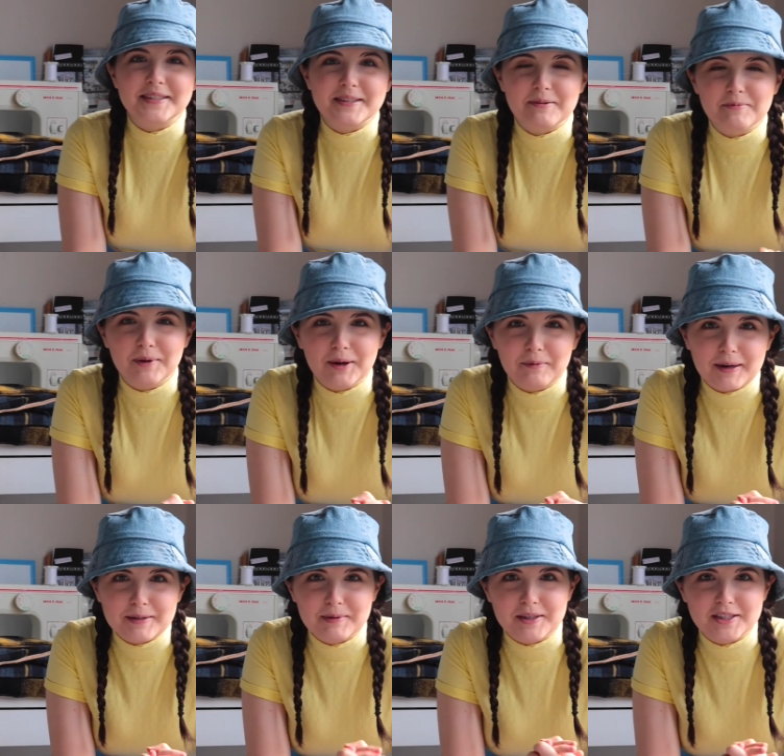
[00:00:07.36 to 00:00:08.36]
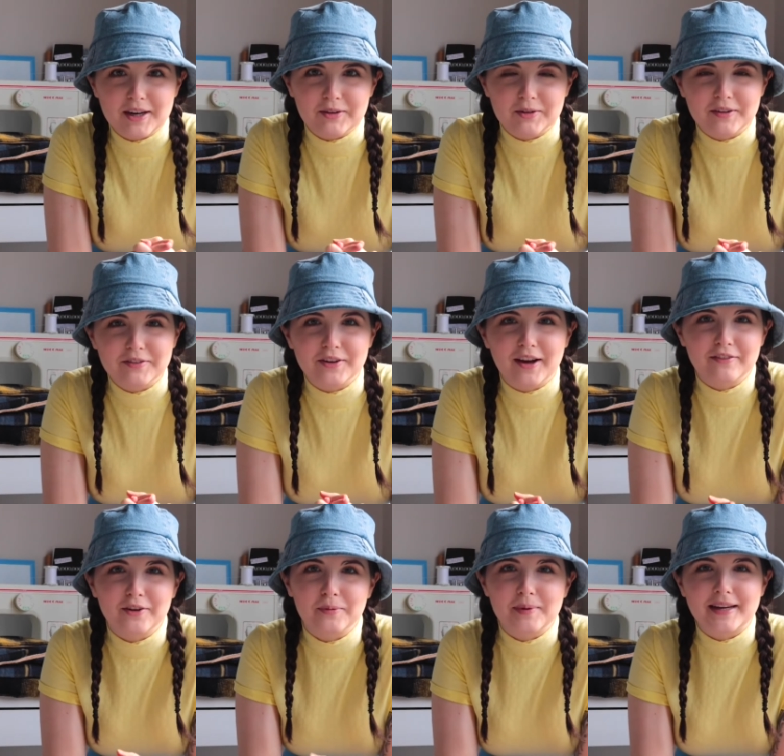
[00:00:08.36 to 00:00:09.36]
up and welcome back to my channel. If you have
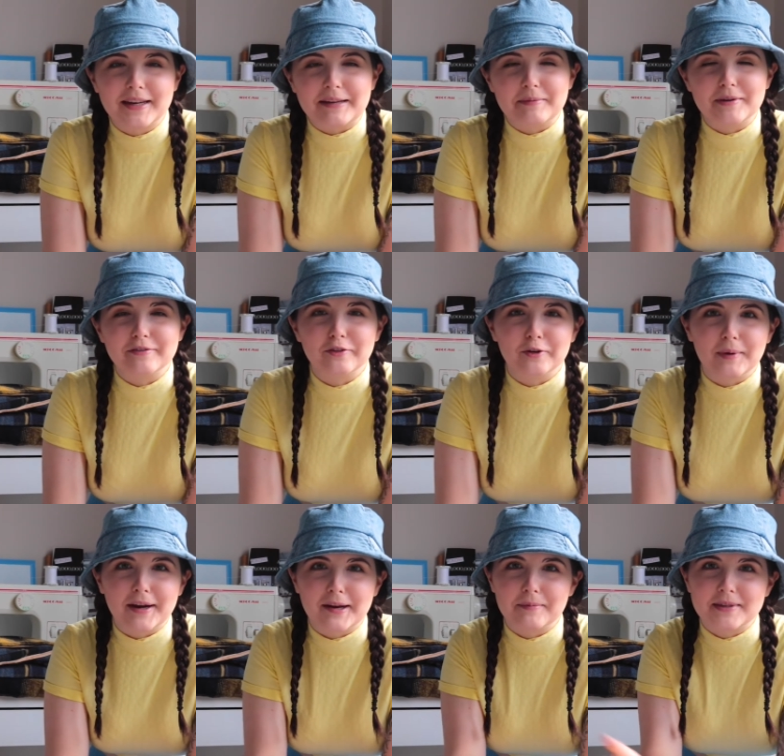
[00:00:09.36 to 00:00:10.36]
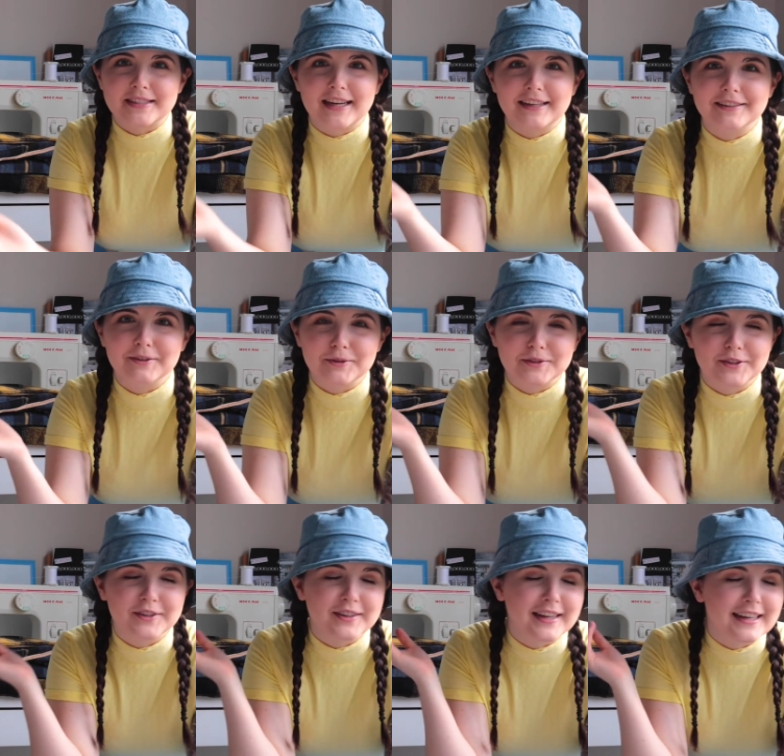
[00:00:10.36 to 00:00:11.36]
not been here before, my name is Ayla, also
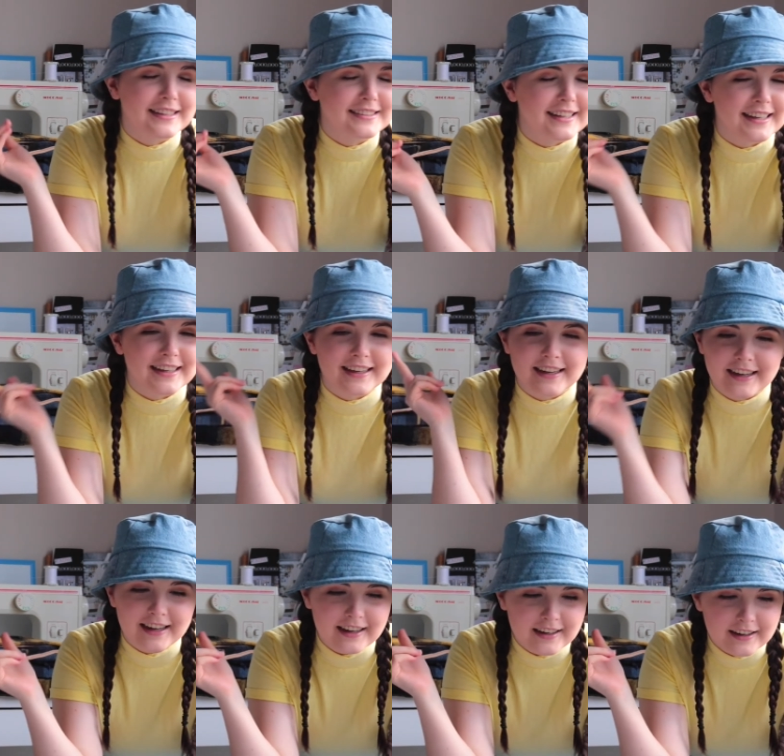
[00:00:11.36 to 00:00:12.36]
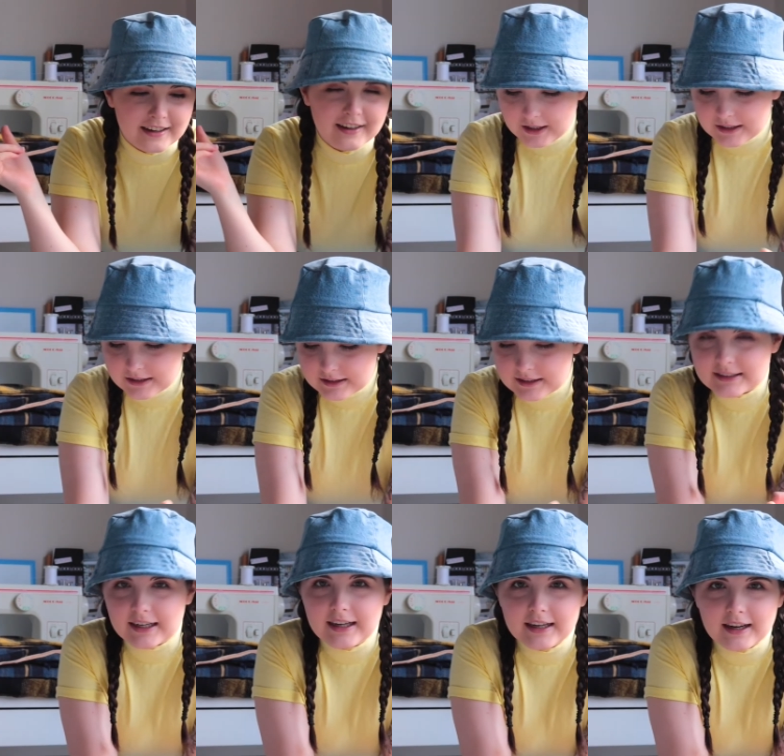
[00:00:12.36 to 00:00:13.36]
known as AKA.
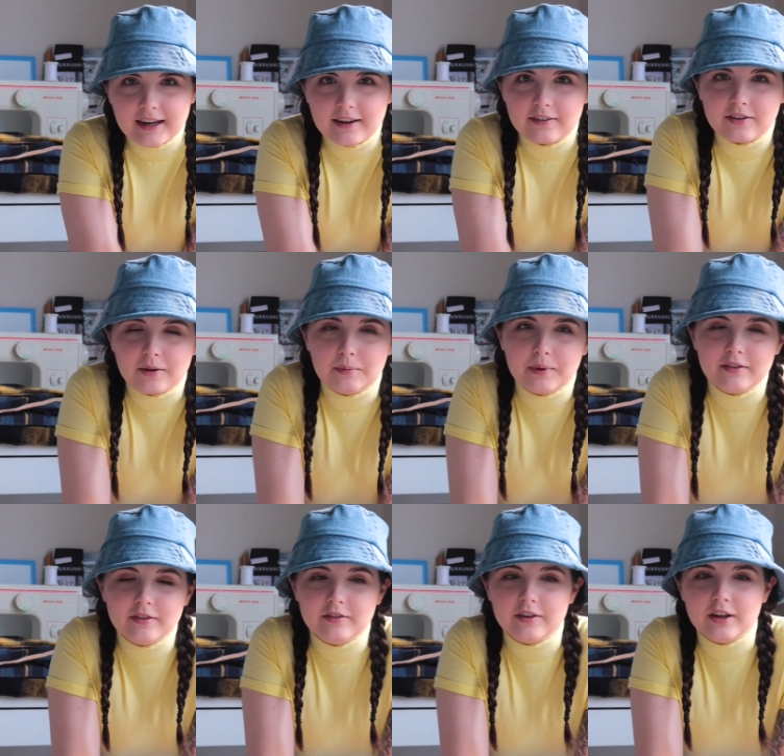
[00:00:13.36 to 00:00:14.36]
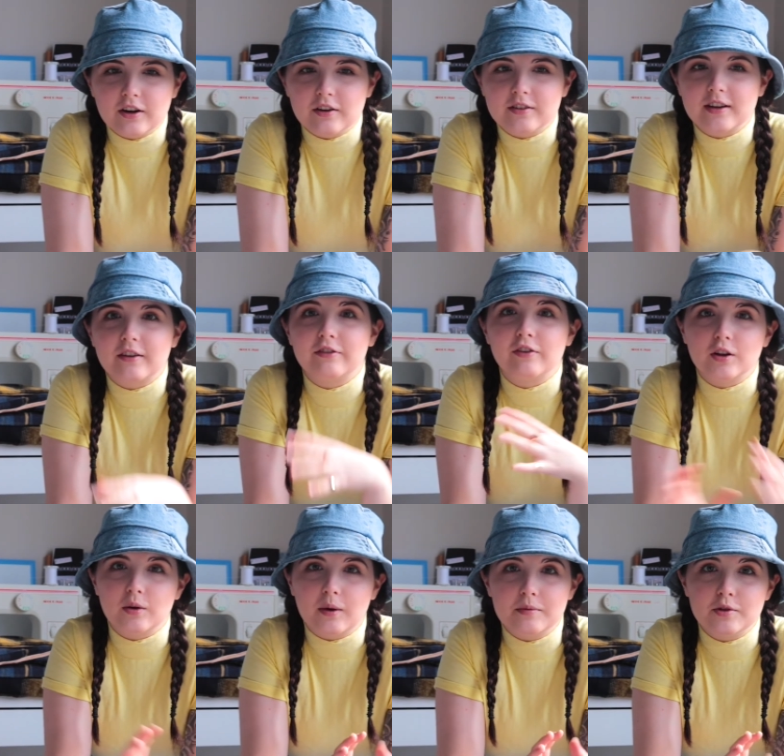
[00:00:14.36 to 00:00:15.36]
Today I have a bit of a video. It's like a
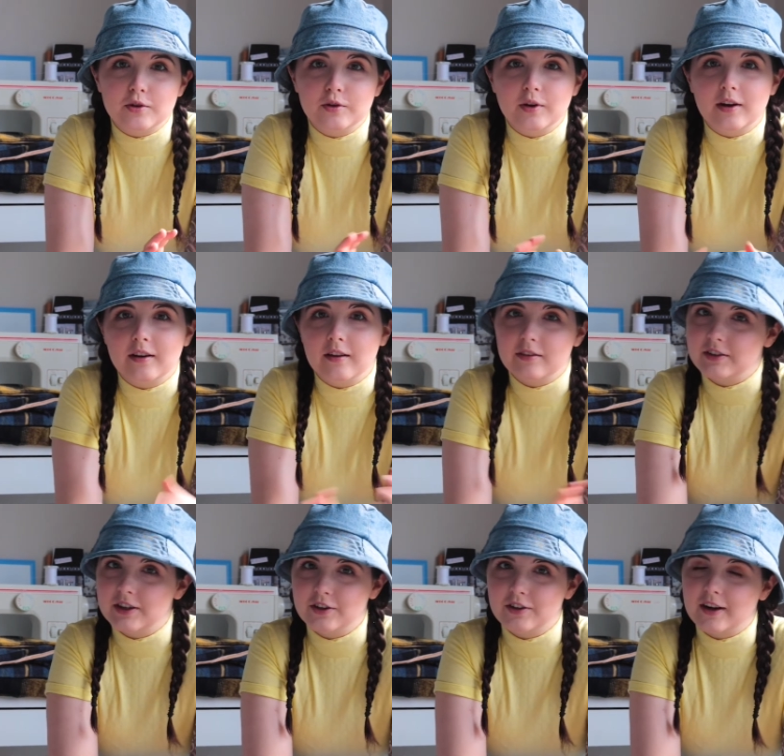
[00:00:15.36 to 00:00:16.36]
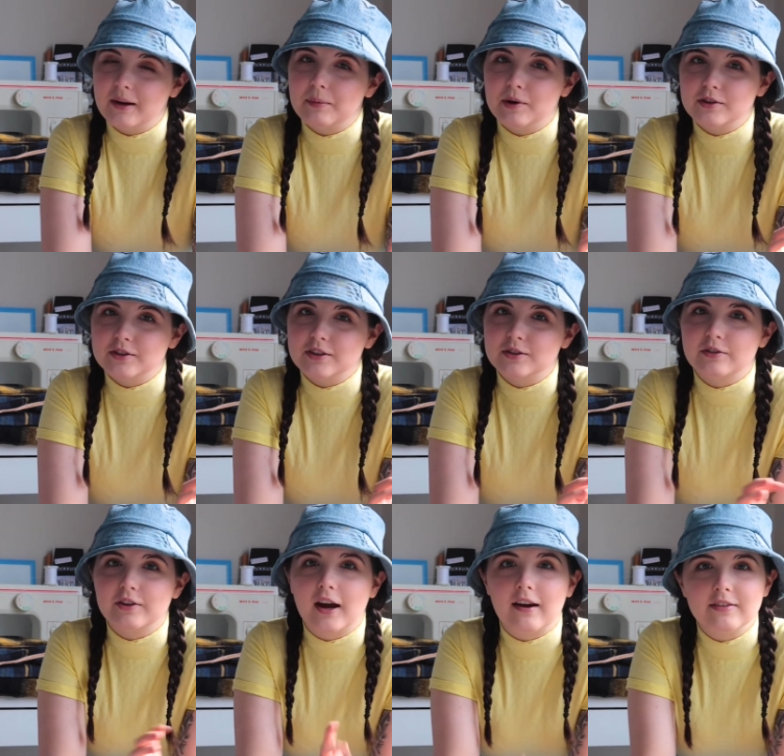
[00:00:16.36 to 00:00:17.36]
follow-up to another video that I posted, so if
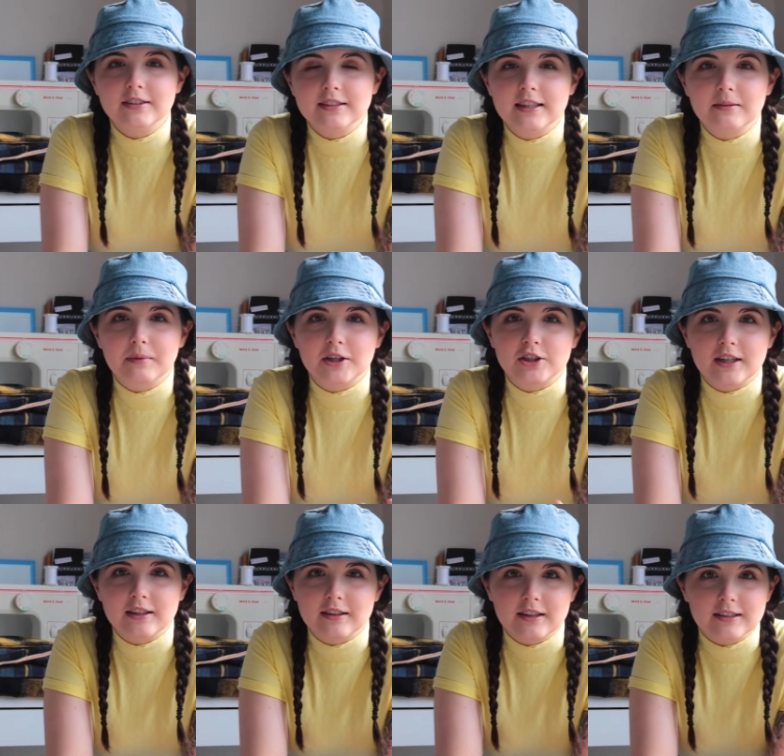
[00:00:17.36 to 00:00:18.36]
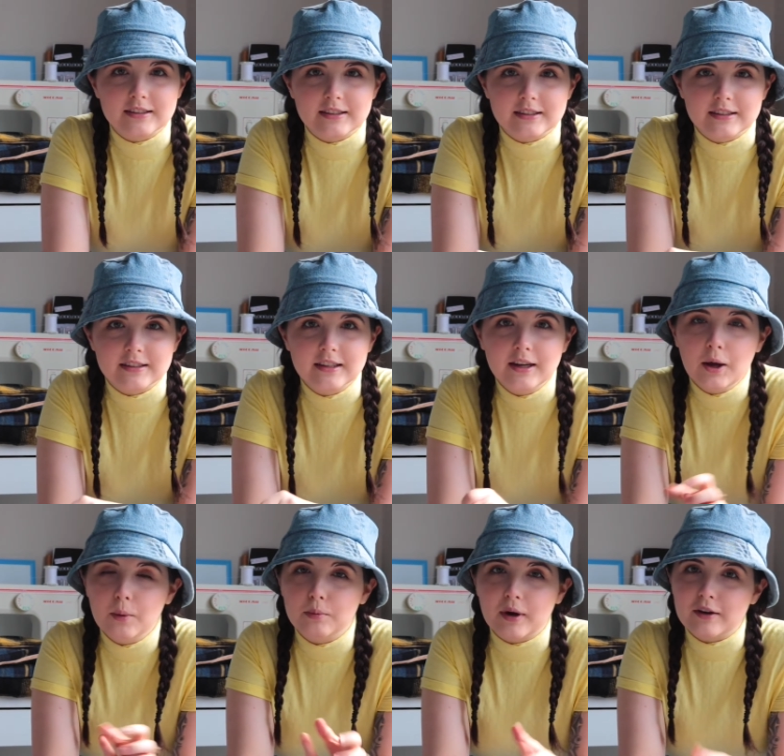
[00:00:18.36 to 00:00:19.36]
you haven't seen my Jaded London
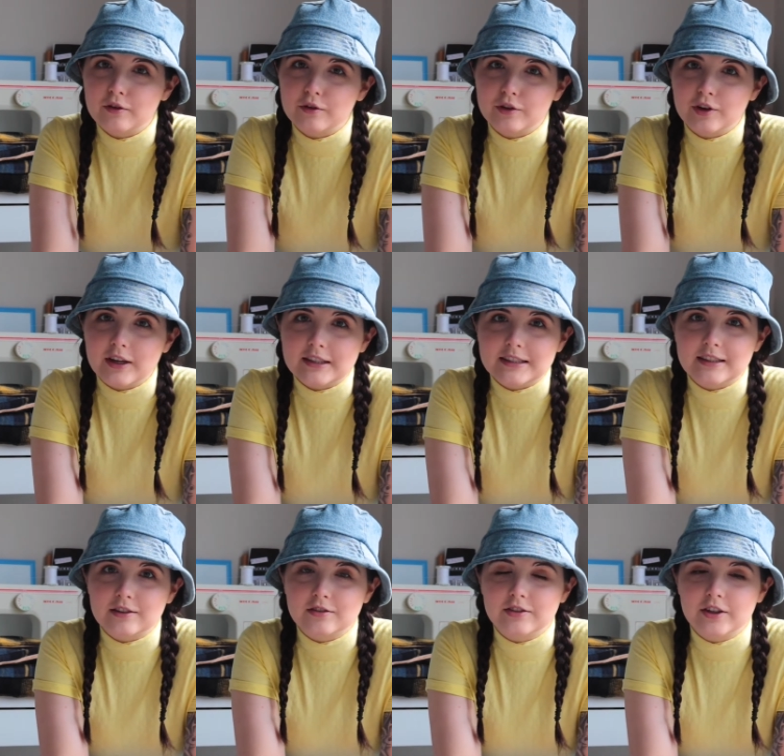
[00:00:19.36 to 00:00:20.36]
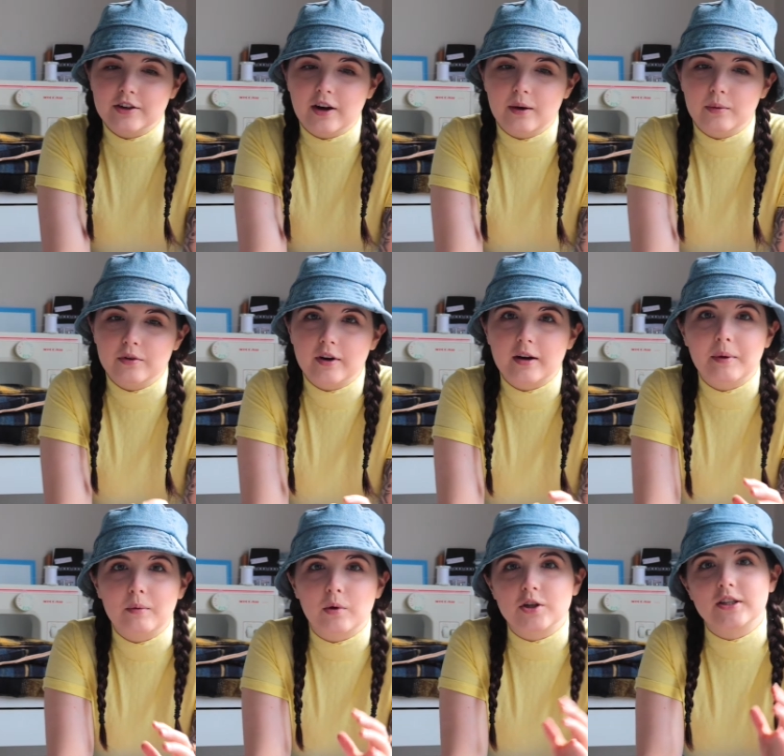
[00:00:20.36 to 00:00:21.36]
brand review and details video, I would
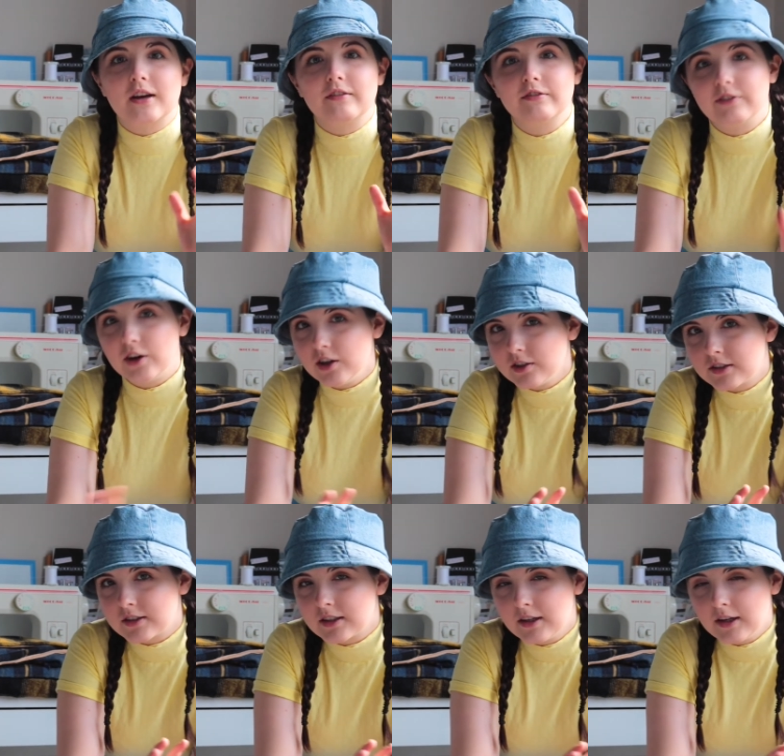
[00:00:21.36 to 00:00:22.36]
recommend watching that first,